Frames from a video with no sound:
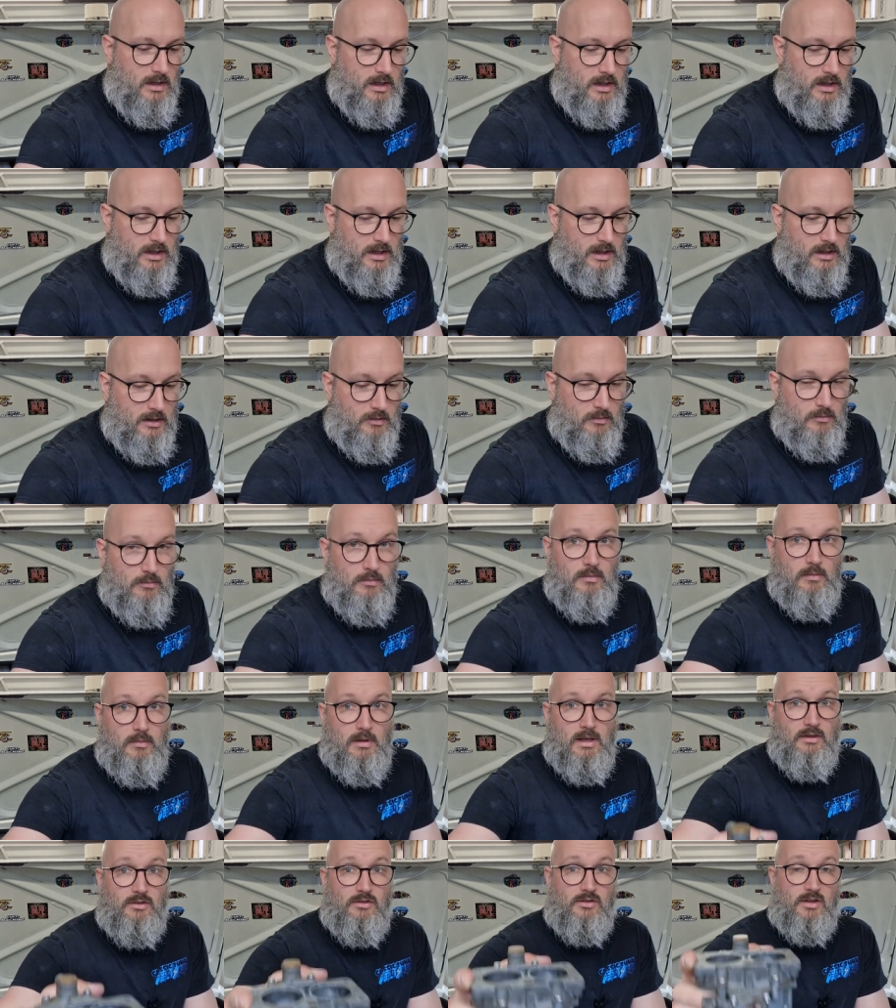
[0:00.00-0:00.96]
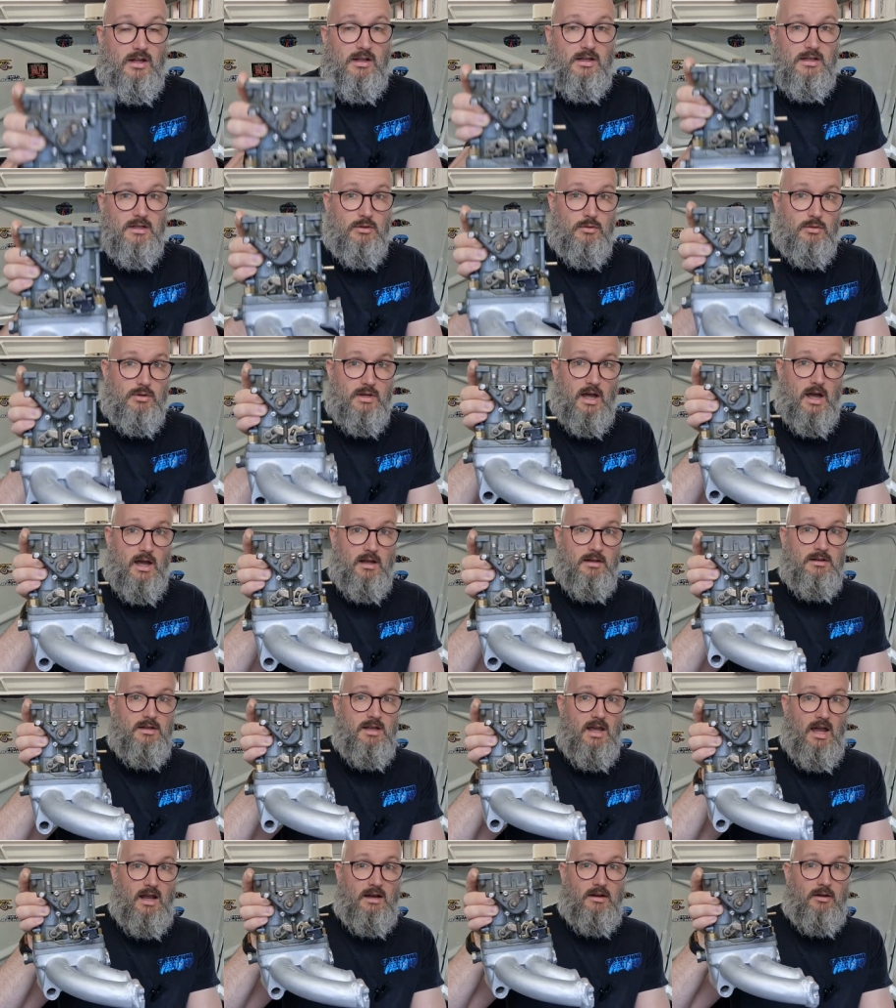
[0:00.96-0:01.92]
Um, incidentally, you
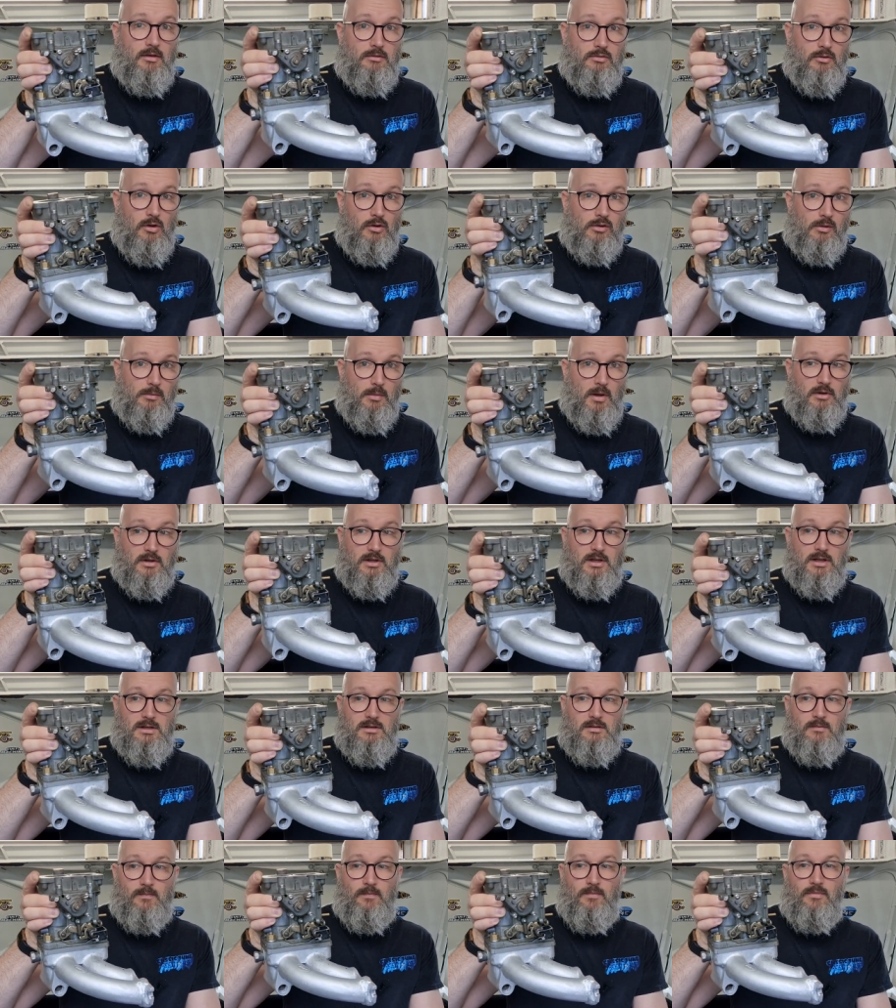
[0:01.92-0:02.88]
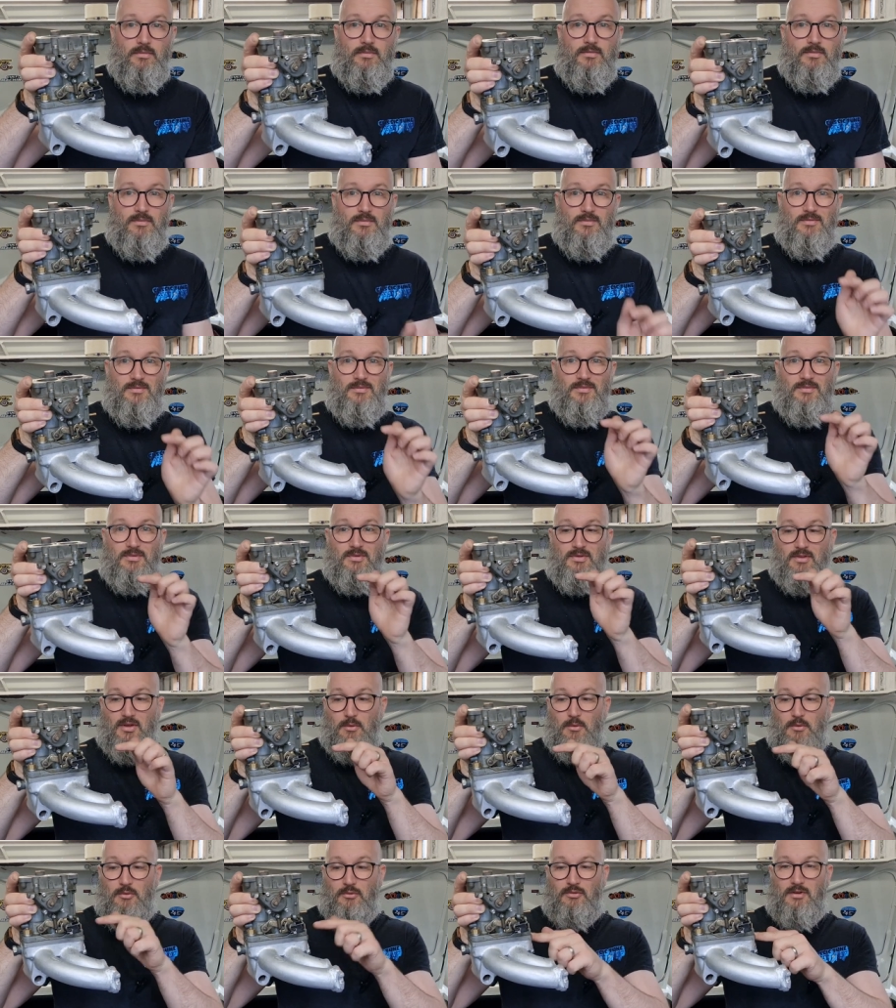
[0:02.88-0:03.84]
can get a throttle body
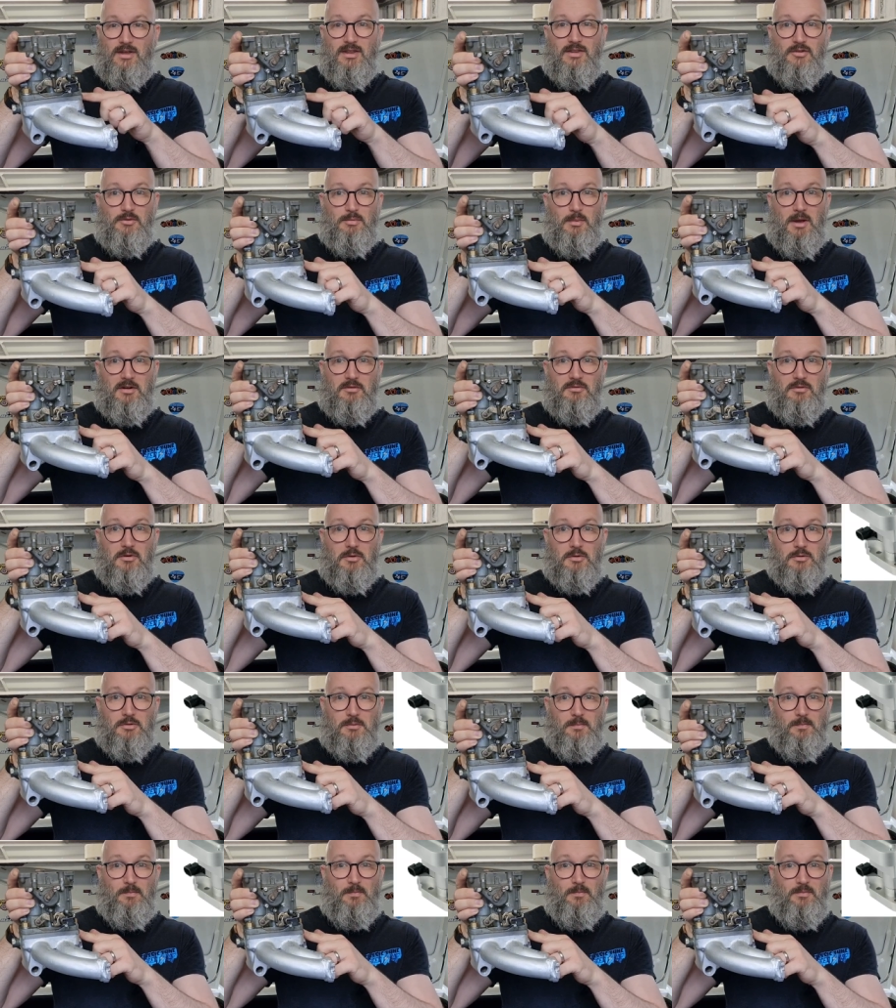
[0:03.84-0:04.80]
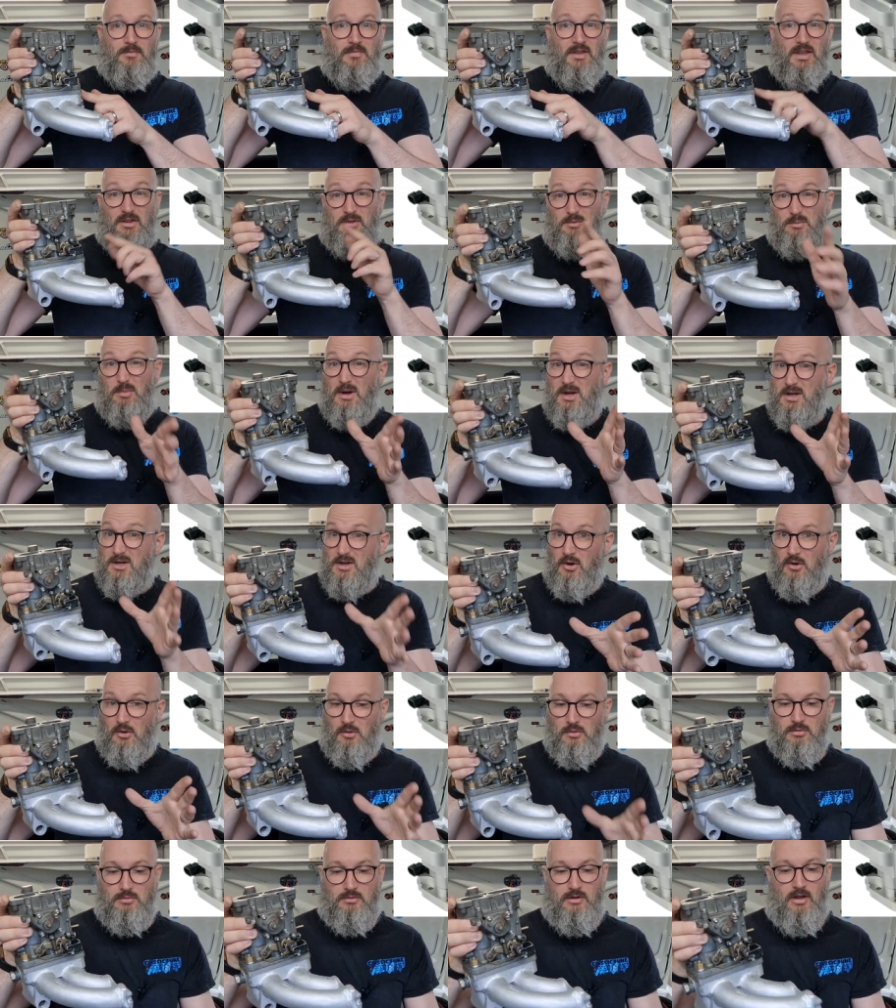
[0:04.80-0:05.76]
that will fit this manifold. It's pretty
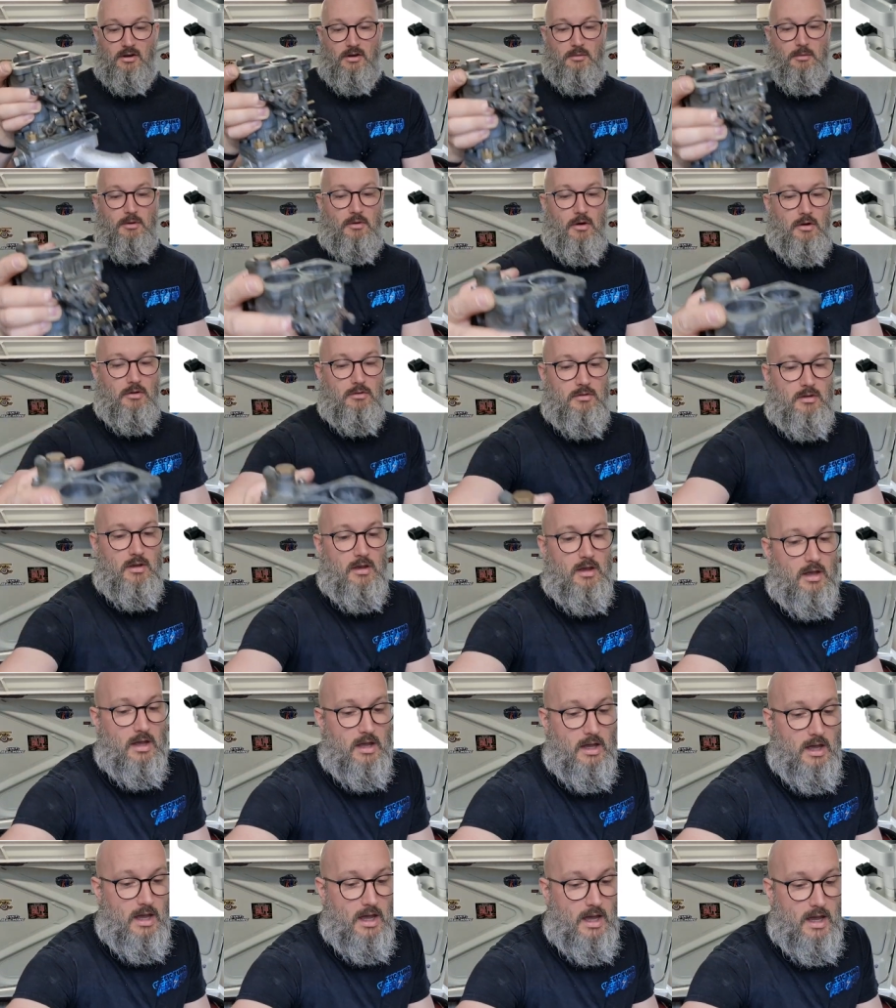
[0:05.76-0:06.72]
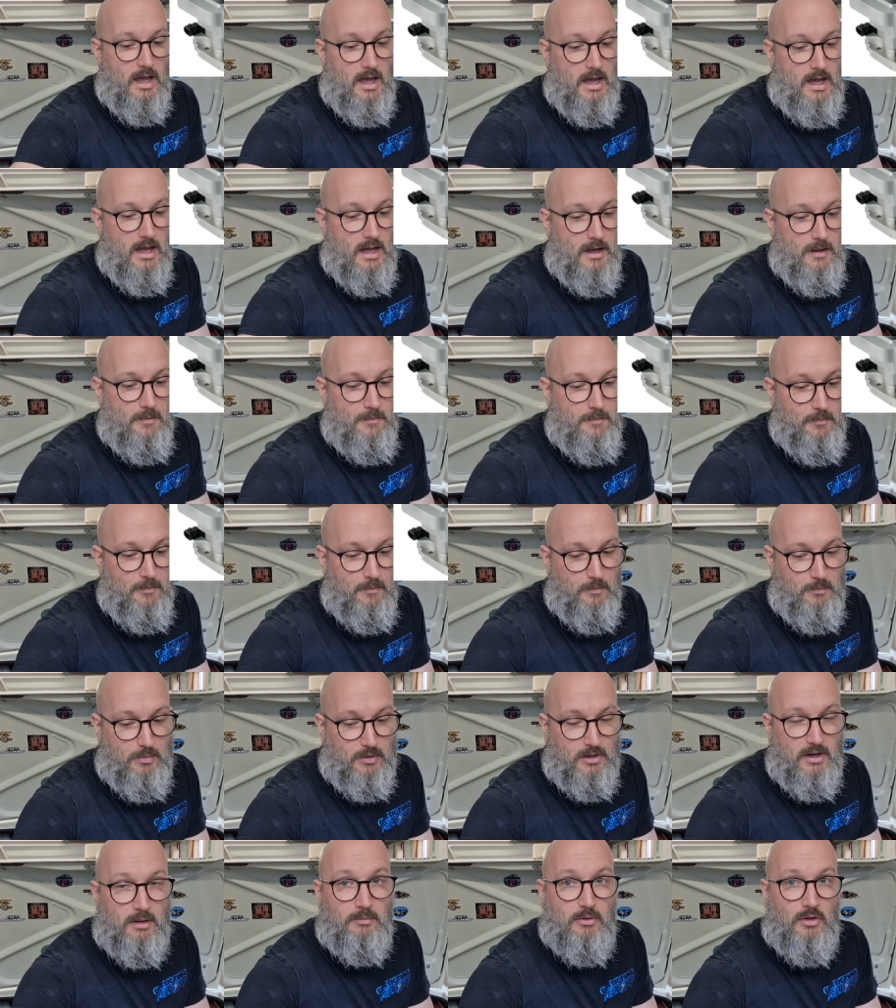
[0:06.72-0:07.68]
cool, don't get me wrong, um,
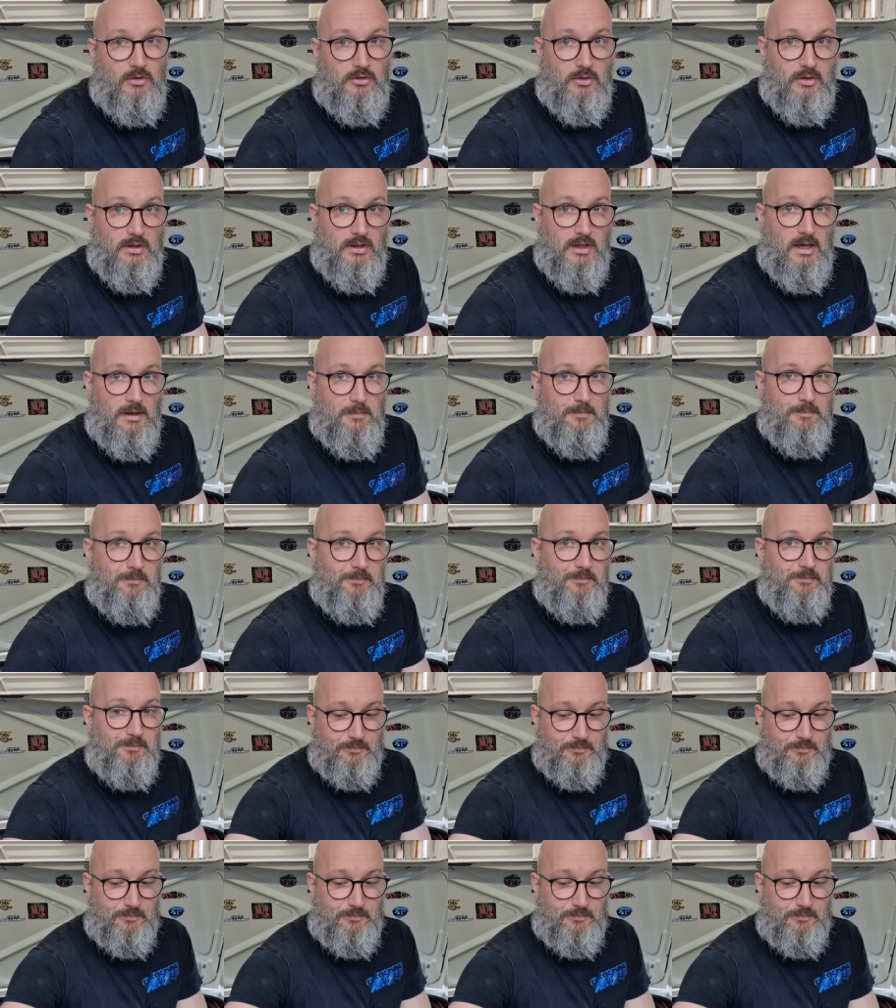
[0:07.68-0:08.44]
but I'm not doing that.